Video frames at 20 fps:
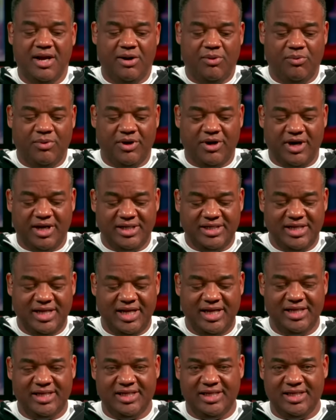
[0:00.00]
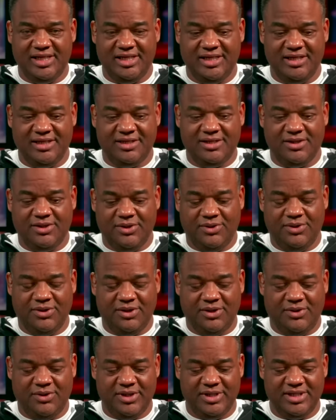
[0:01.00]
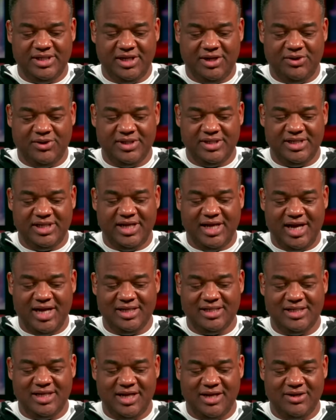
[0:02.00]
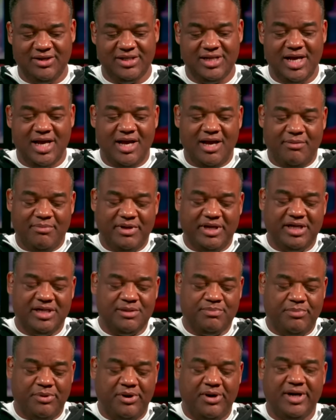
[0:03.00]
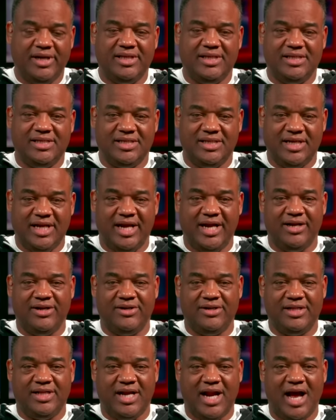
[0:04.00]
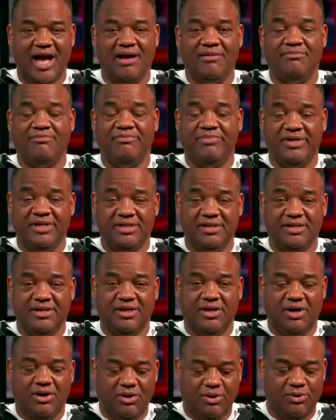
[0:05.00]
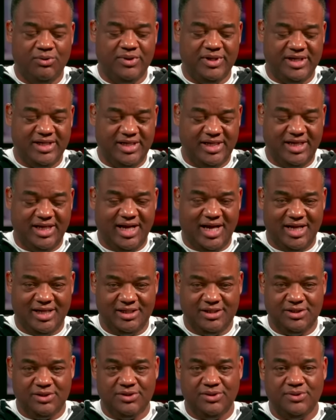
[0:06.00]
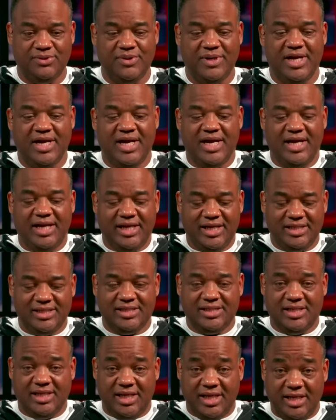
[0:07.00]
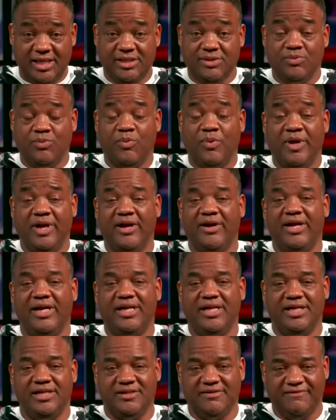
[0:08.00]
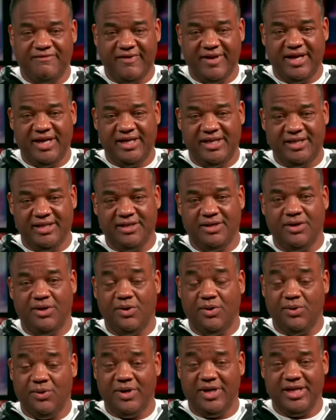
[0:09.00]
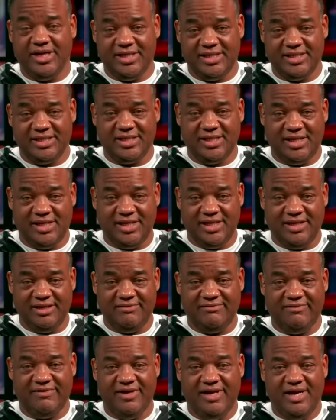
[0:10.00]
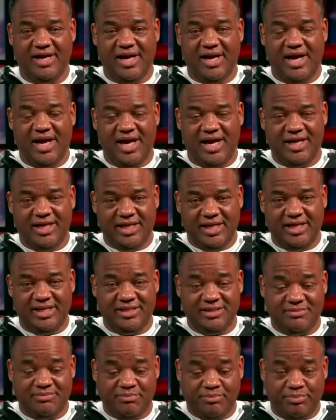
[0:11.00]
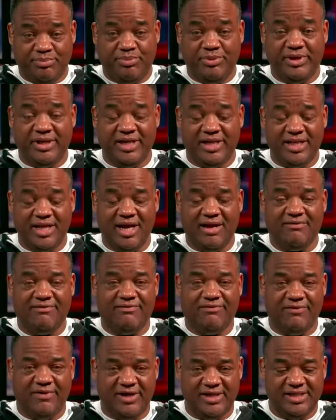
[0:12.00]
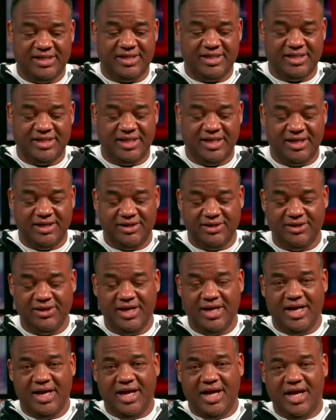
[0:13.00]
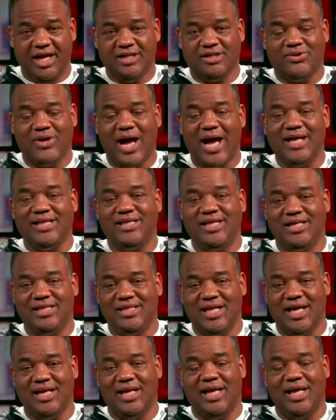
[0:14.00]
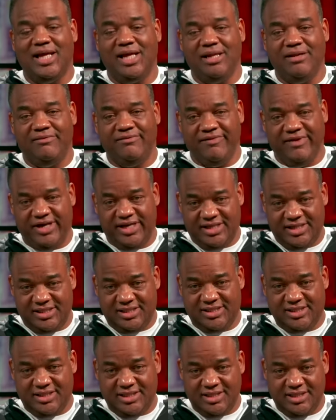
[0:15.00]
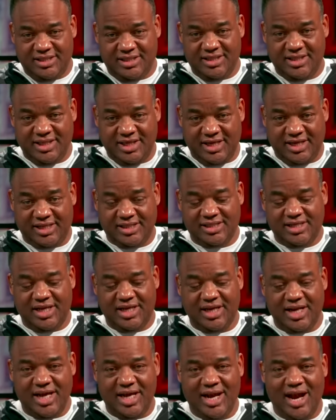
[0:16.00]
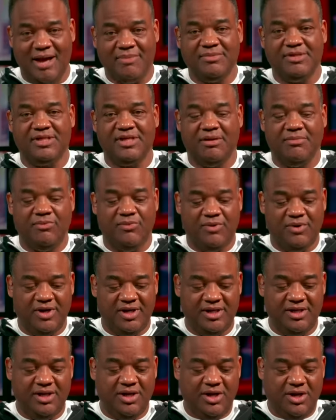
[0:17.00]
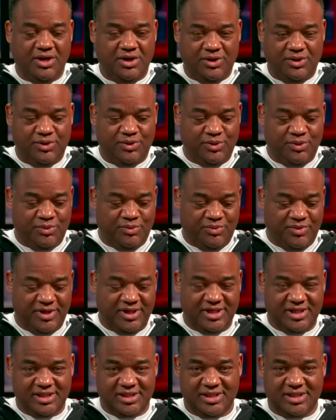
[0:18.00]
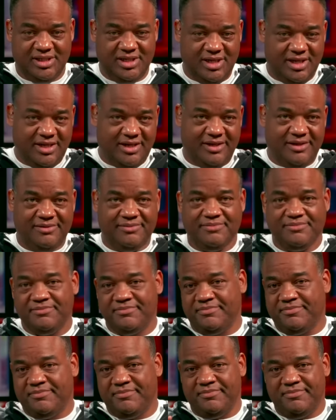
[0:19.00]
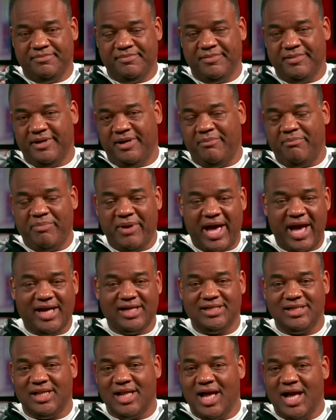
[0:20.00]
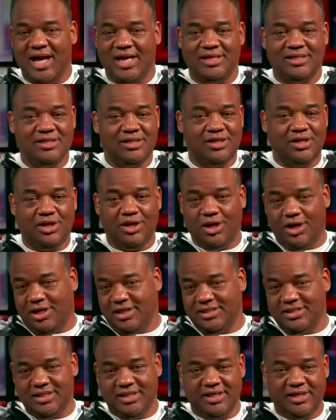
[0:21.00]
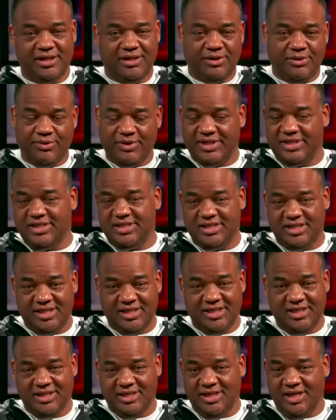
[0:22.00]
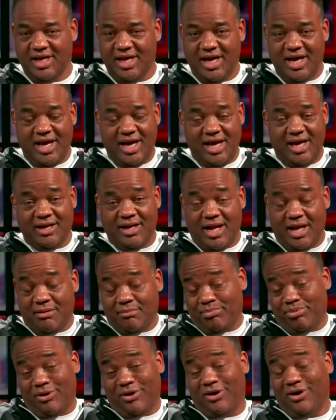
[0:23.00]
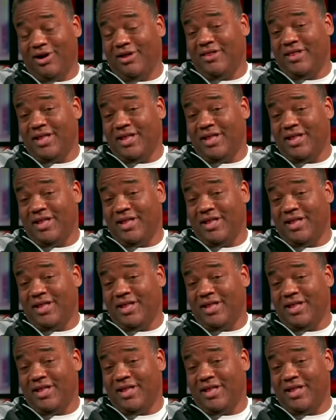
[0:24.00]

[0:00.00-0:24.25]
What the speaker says: what our take is on Deion Sanders, because part of the standard that I've been holding Deion to is he's wearing his faith on his sleeve, and he's putting that front and center. And so I think that elevates things. And I'm someone who was a backsliding, closeted Christian. And part of